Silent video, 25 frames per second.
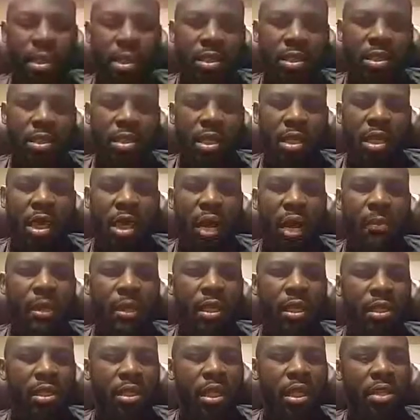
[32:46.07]
because
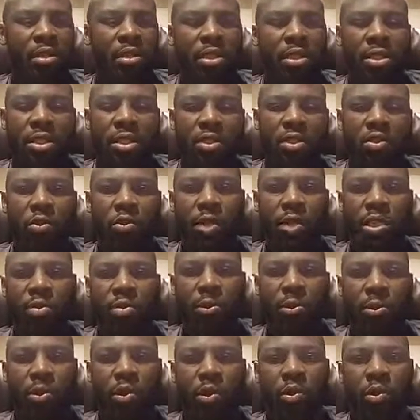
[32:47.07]
then the
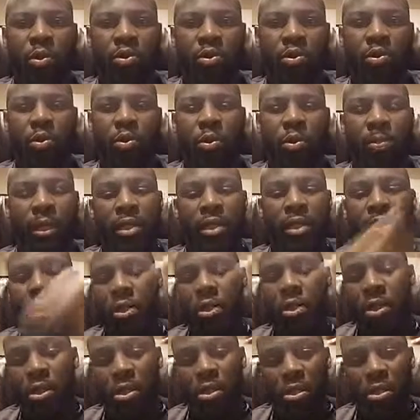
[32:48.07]
situation we were going through with my
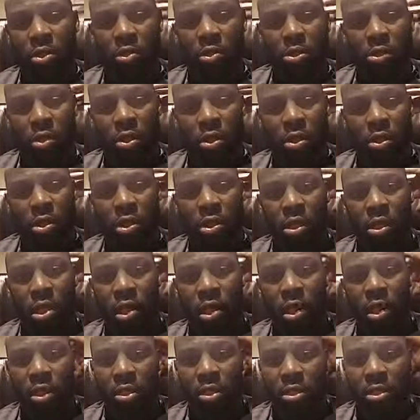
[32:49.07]
daughter, her and her
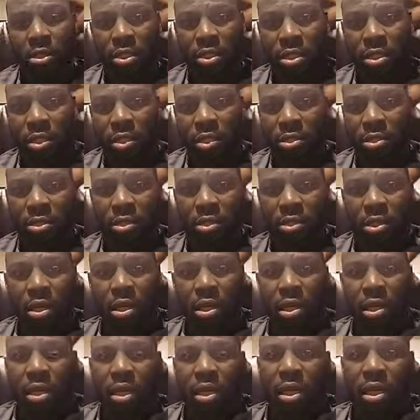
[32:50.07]
heart disease,
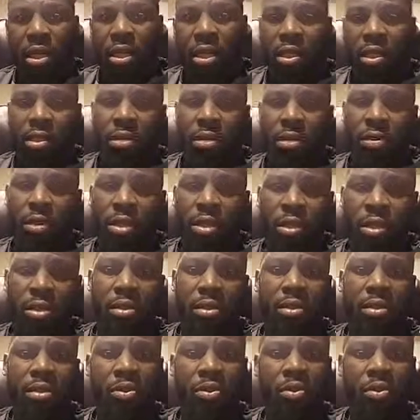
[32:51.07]
and
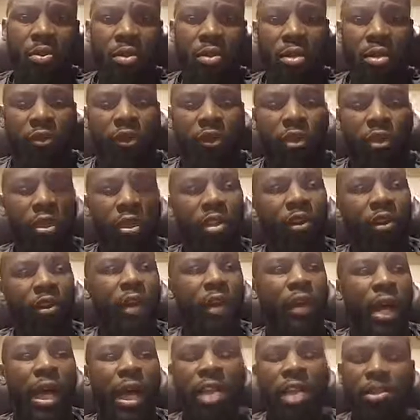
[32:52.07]
the
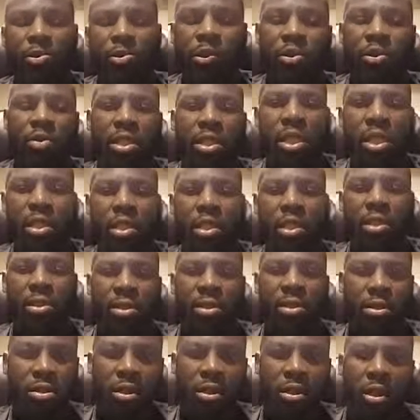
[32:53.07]
Philadelphia hospital telling
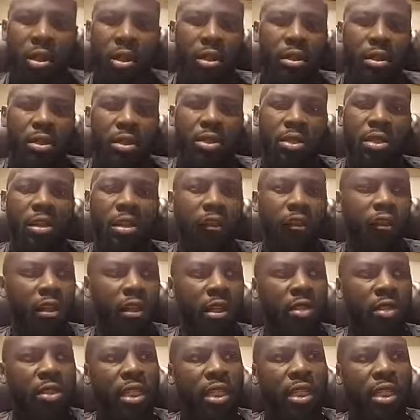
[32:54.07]
us there's nothing
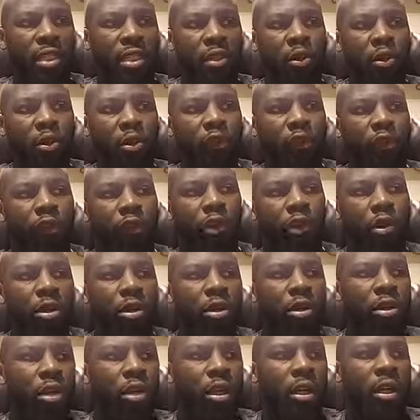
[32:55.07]
else they could do for
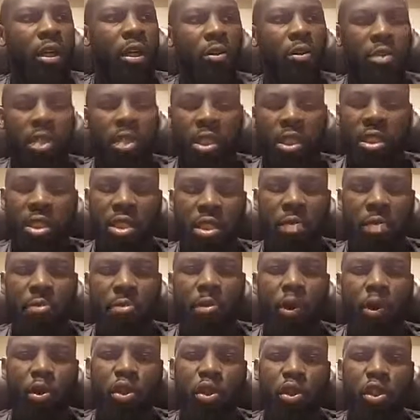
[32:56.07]
her. It was just an
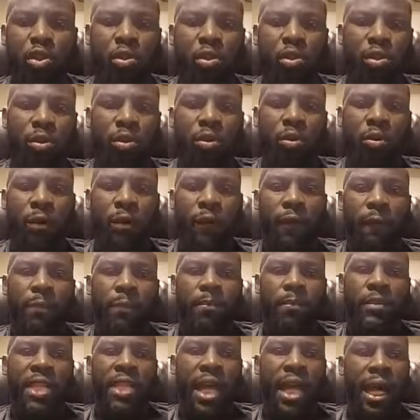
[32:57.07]
emotional
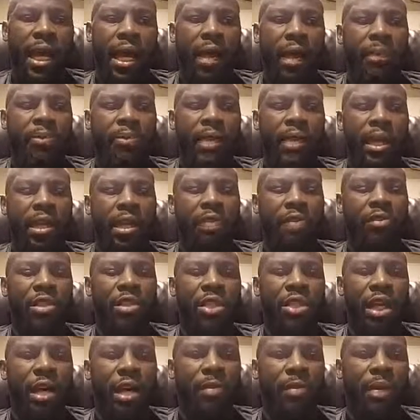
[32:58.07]
time that every
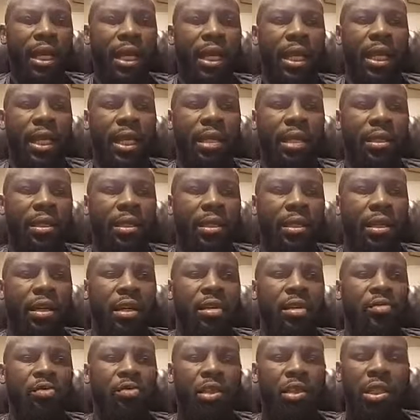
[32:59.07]
time I kind of
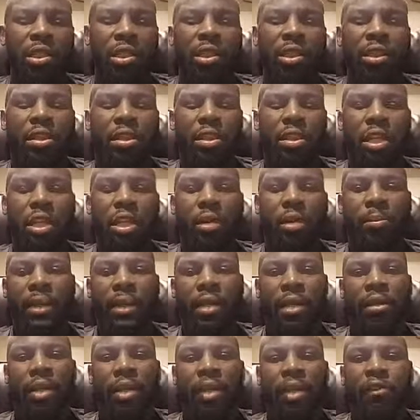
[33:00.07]
really think
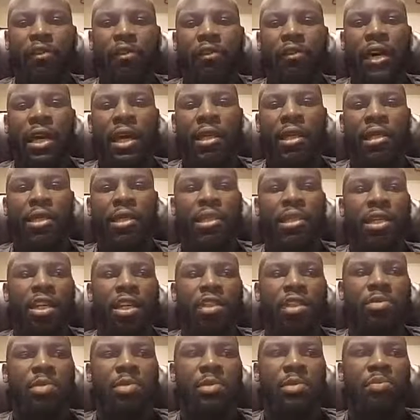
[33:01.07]
about that fight, it
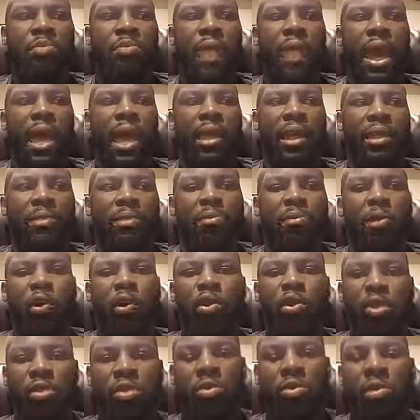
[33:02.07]
takes me back
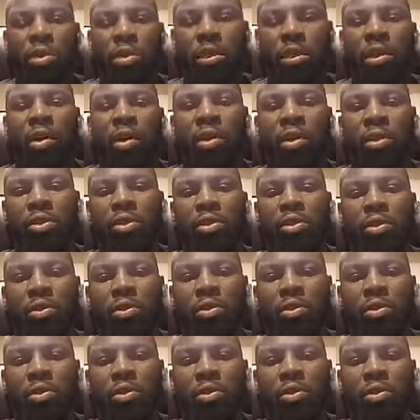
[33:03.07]
emotionally also.